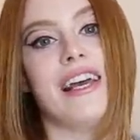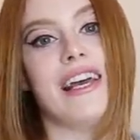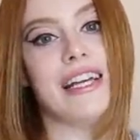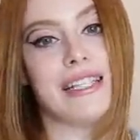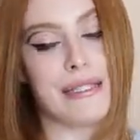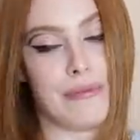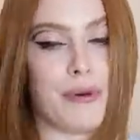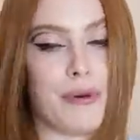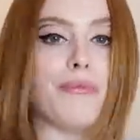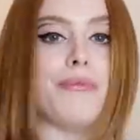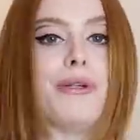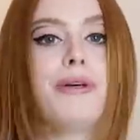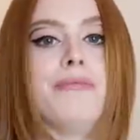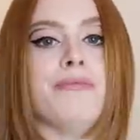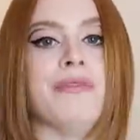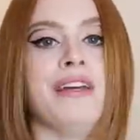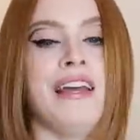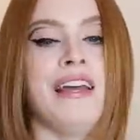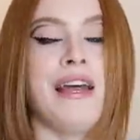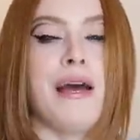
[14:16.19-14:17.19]
it's a
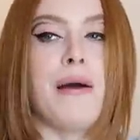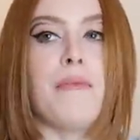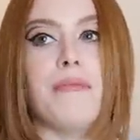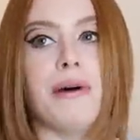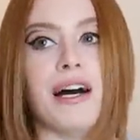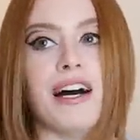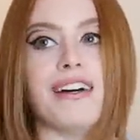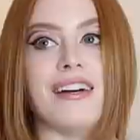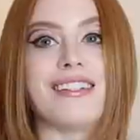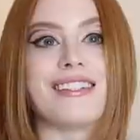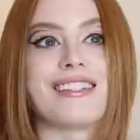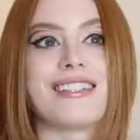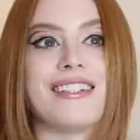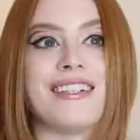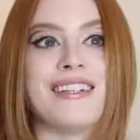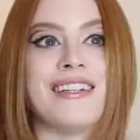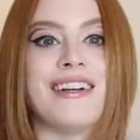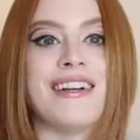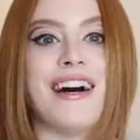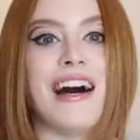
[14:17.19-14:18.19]
problem but
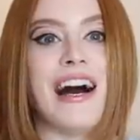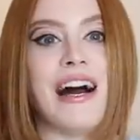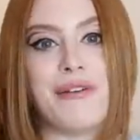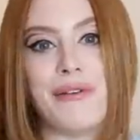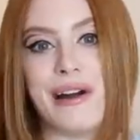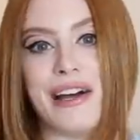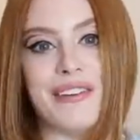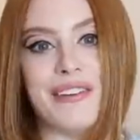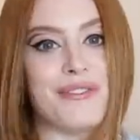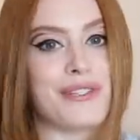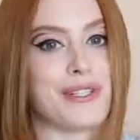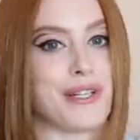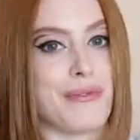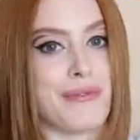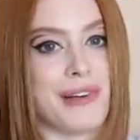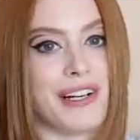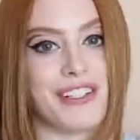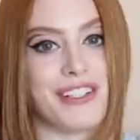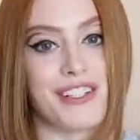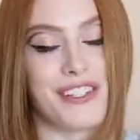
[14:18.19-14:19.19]
I wear them so
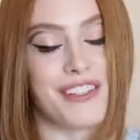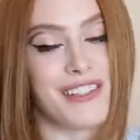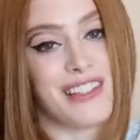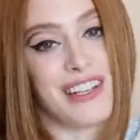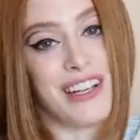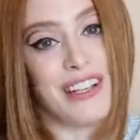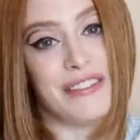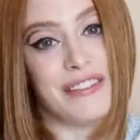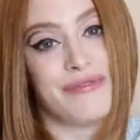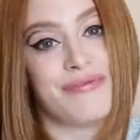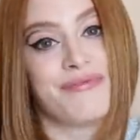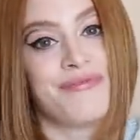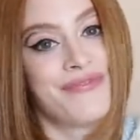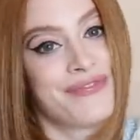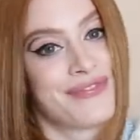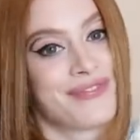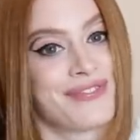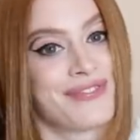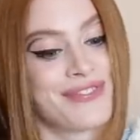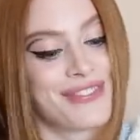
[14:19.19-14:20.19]
much so
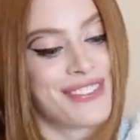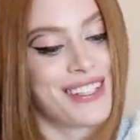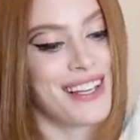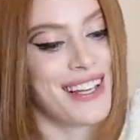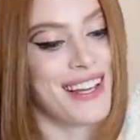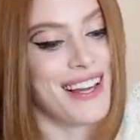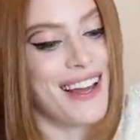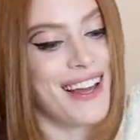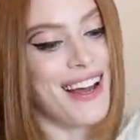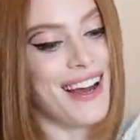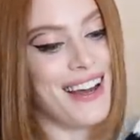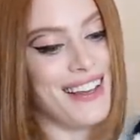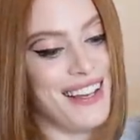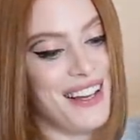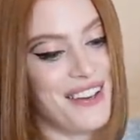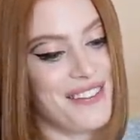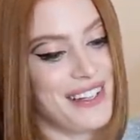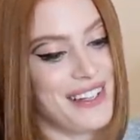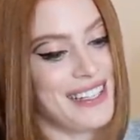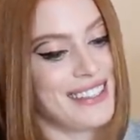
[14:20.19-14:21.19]
I
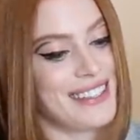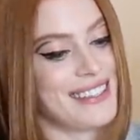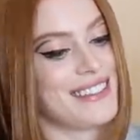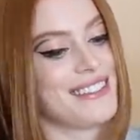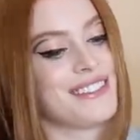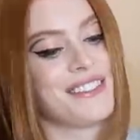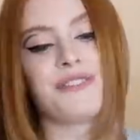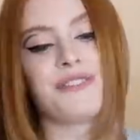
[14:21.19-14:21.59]
love it